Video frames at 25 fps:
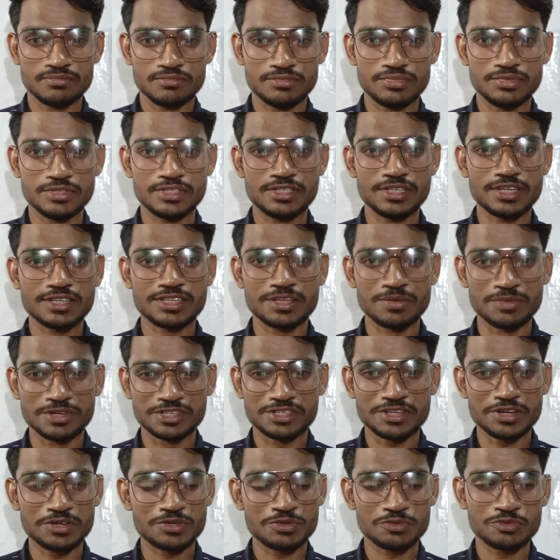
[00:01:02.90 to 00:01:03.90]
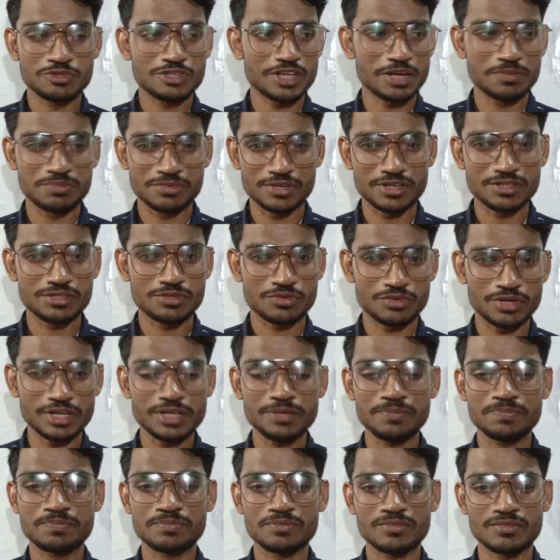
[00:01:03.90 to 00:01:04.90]
BCA semester 2 chapters.
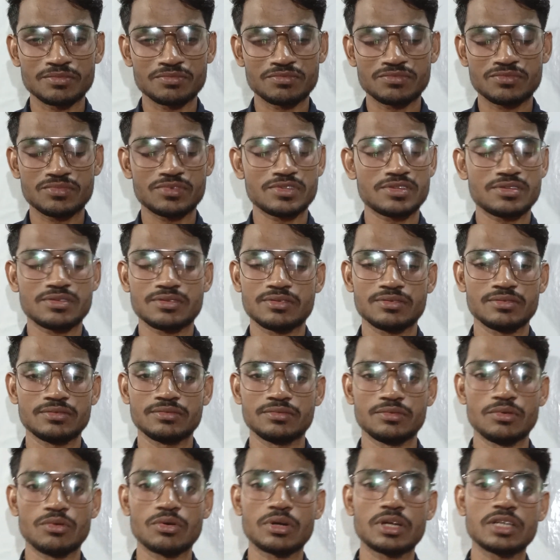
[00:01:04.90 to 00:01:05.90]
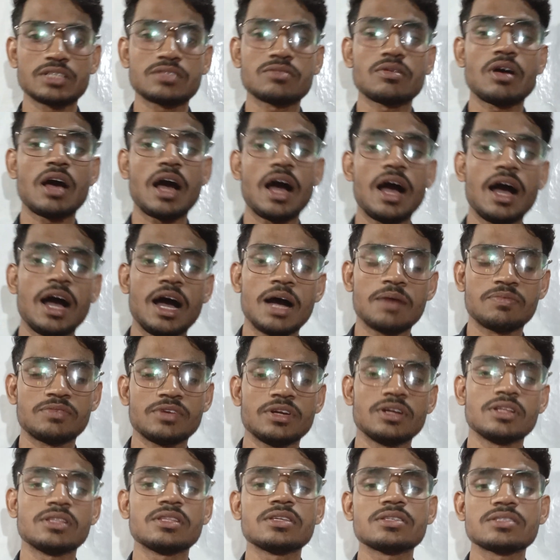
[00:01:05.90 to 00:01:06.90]
Okay. Oops. Okay, so after
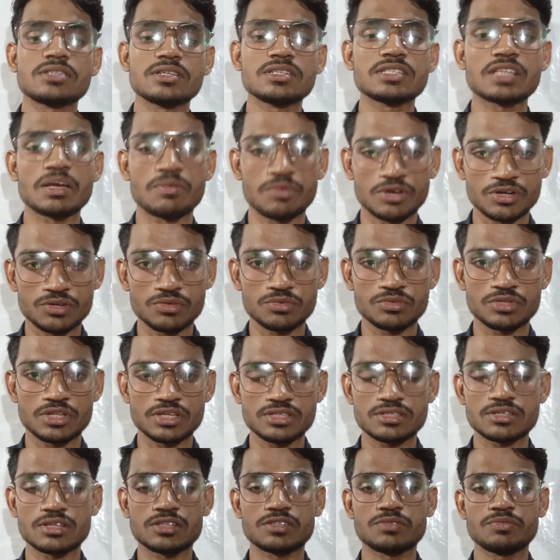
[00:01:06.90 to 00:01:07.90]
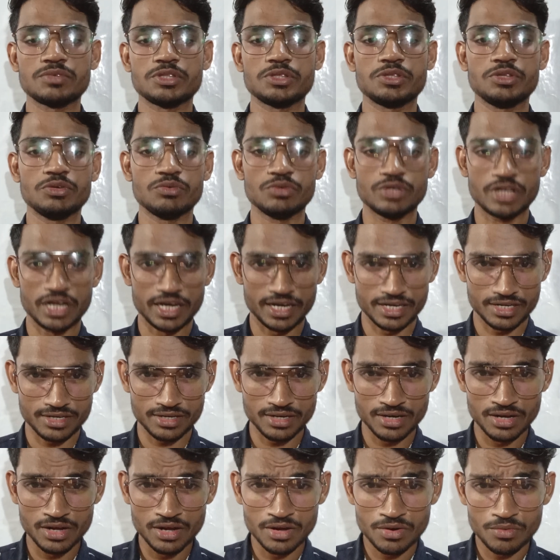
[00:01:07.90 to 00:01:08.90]
all these things I want to discuss with you that
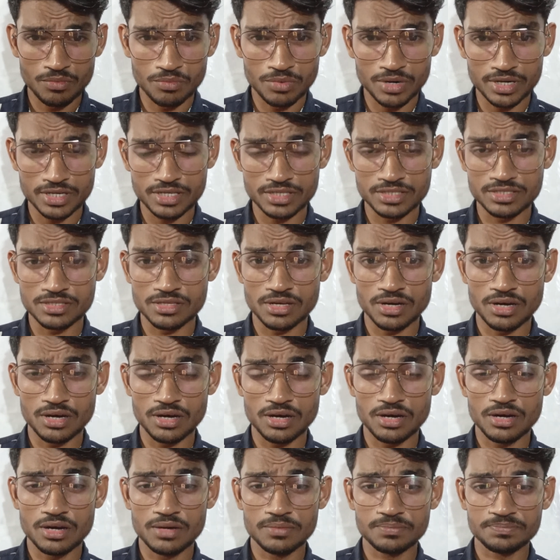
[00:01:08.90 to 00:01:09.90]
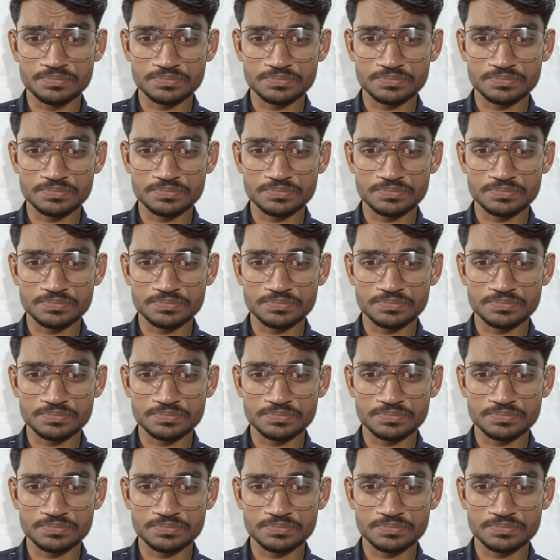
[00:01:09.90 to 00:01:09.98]
what is the